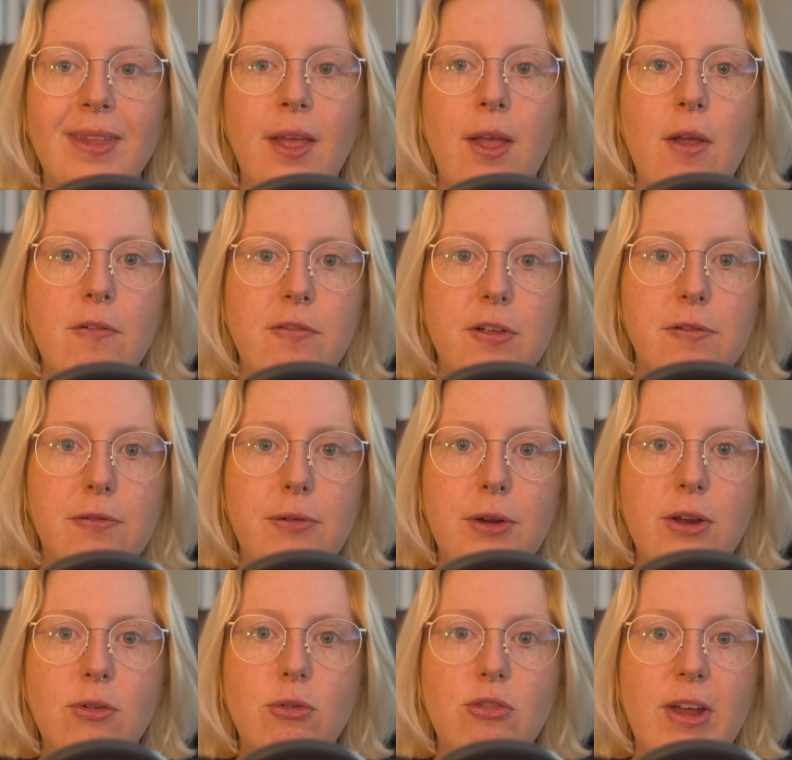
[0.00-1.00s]
feel
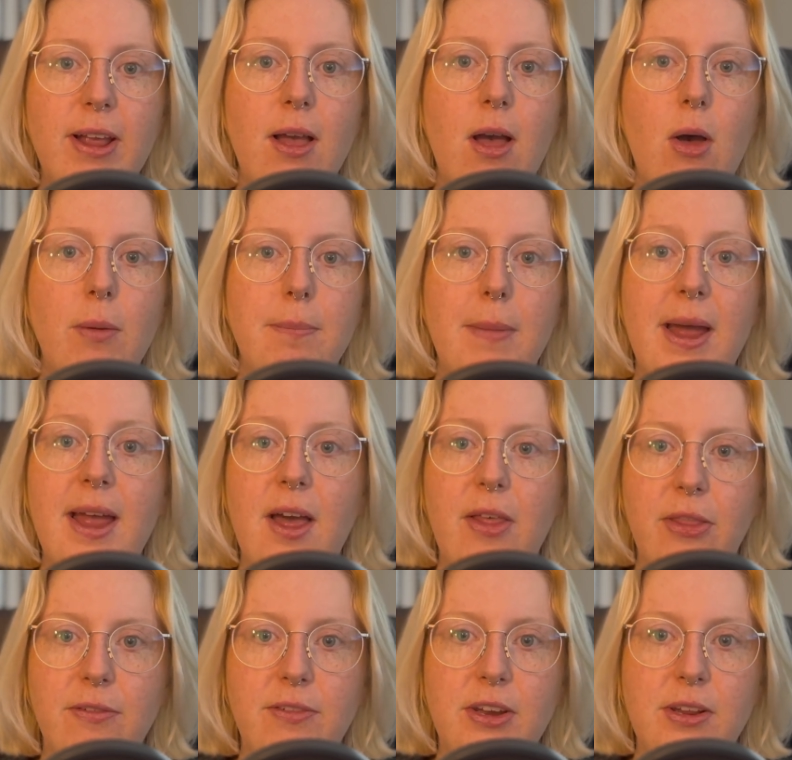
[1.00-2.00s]
free to check out my
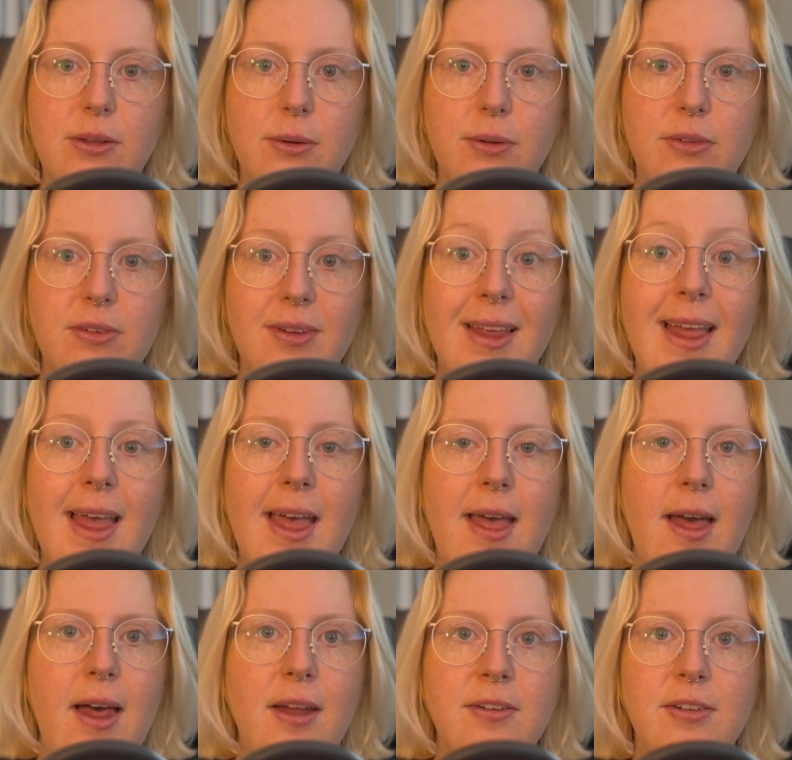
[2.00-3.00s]
other videos.
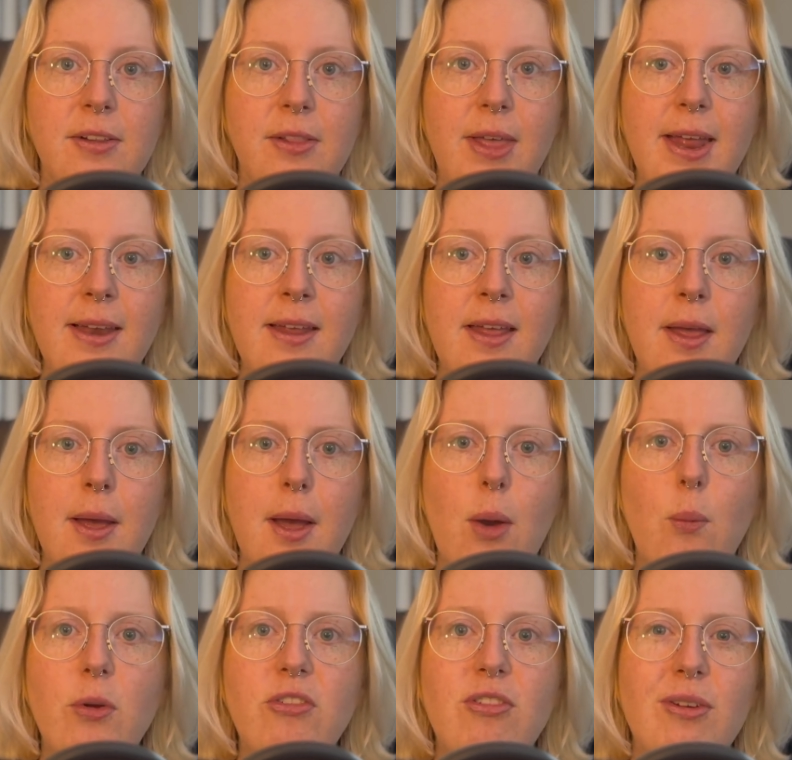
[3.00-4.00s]
Until then,
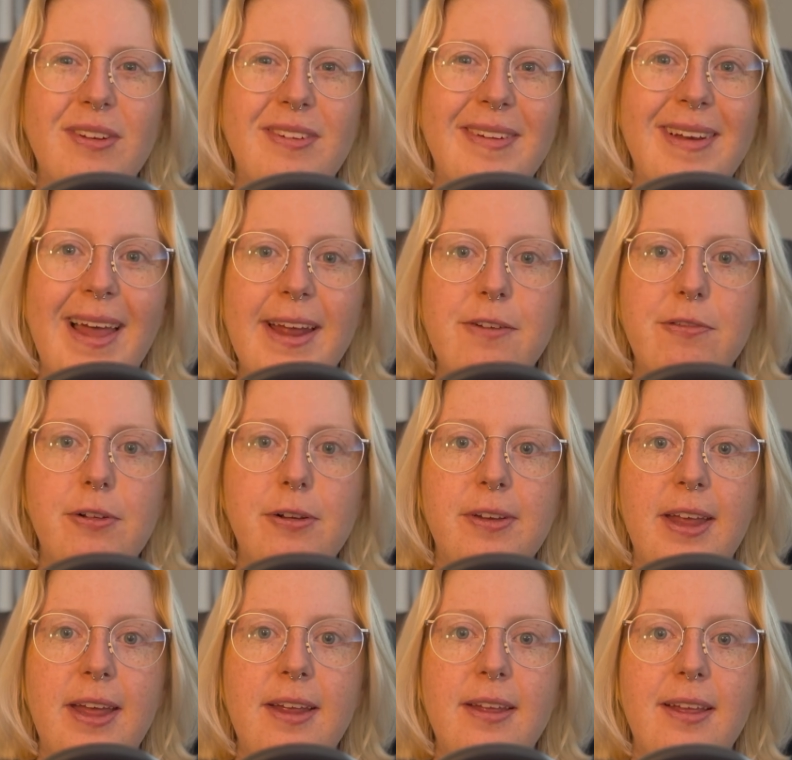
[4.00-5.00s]
I wish you a delightful
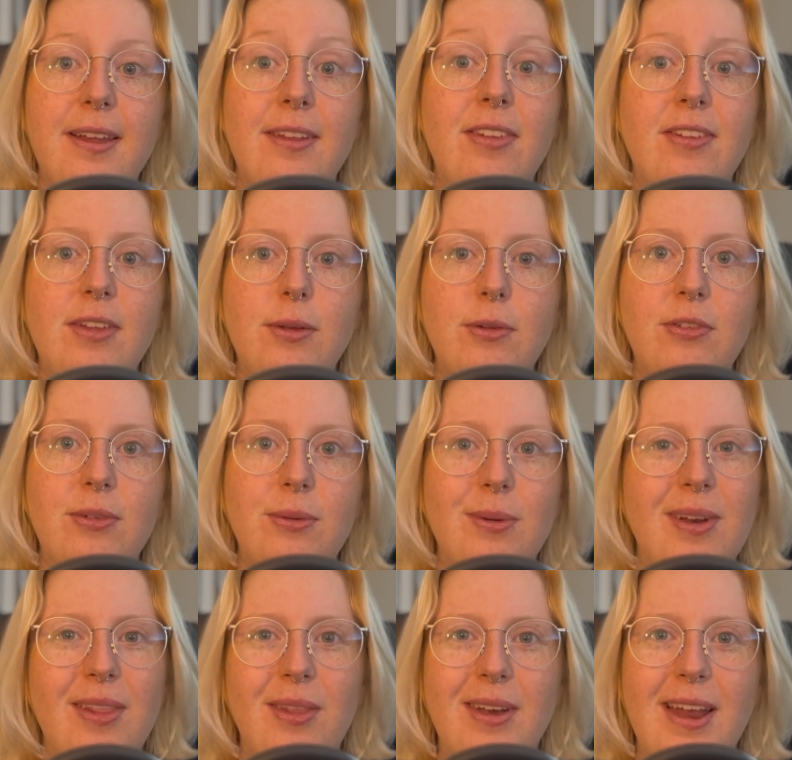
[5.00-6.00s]
day and see you
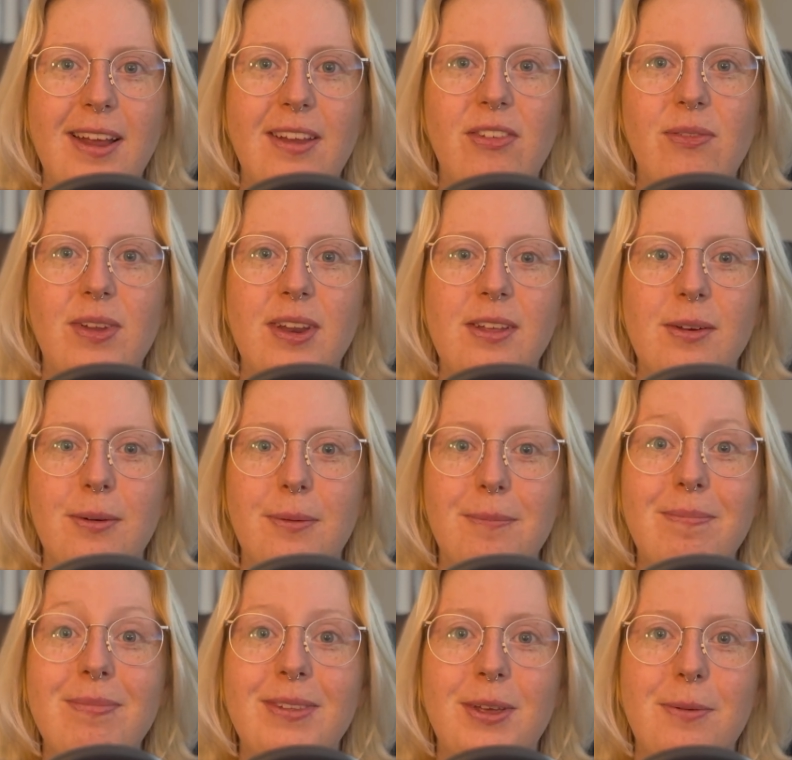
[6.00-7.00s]
soon in the next video.
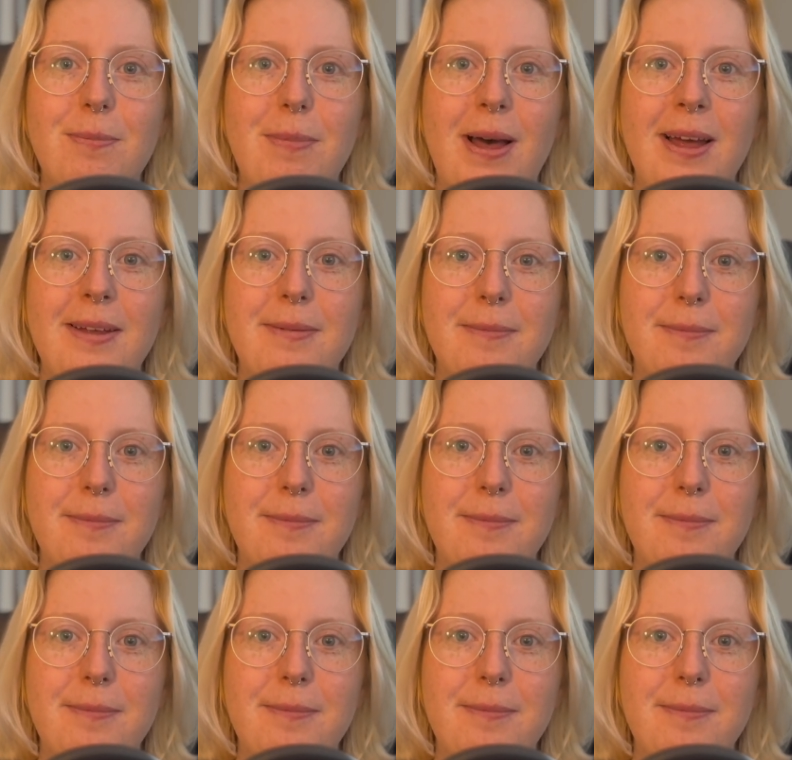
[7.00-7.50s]
Goodbye.